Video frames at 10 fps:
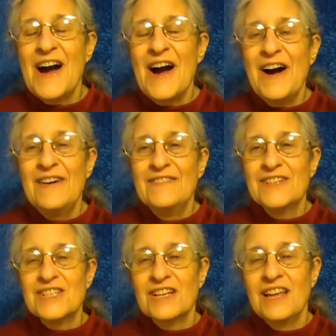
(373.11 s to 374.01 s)
Um,
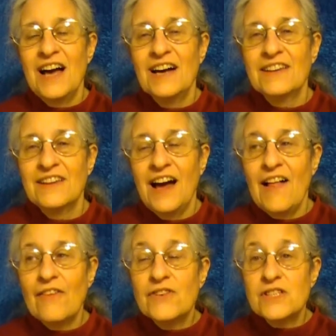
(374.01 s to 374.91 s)
shalach, the
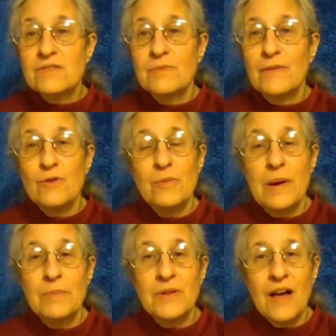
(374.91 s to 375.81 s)
aleph is, if you
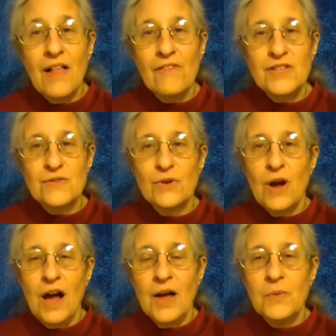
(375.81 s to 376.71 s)
remember, the aleph is
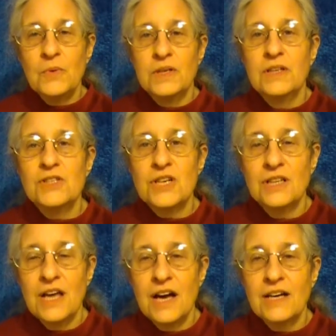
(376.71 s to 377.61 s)
for I will,
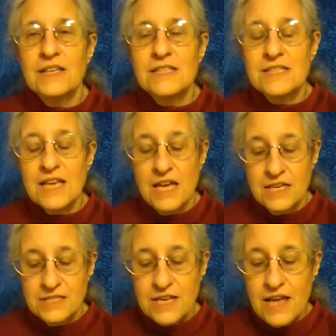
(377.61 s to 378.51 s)
shalach,
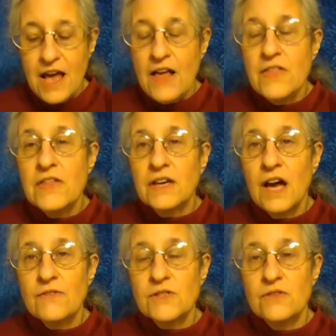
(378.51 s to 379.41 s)
send. And then the
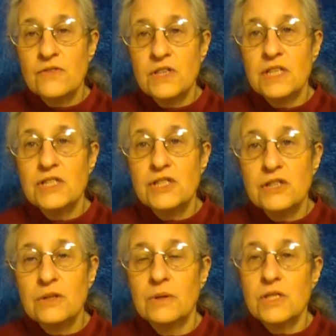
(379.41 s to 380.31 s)
kaf sofit is
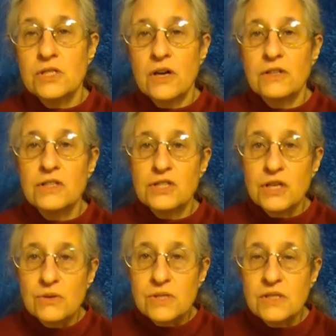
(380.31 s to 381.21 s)
you. He's talking to
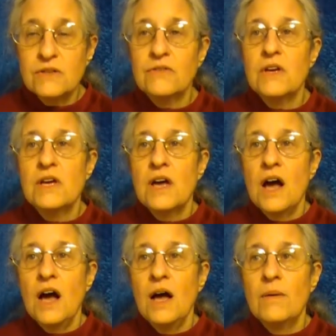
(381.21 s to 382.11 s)
Joseph,
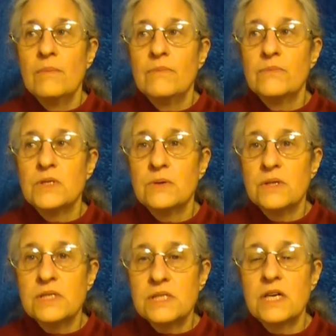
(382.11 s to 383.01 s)
um, to
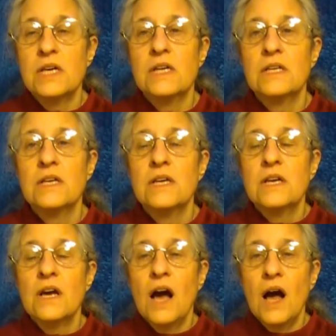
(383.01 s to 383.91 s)
his son,
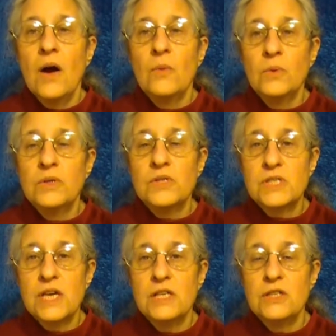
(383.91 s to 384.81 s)
I will
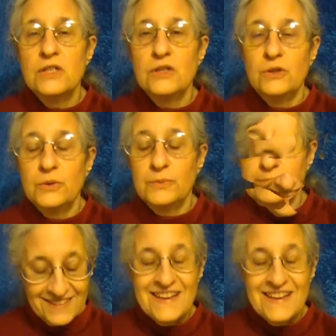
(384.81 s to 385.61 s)
send you.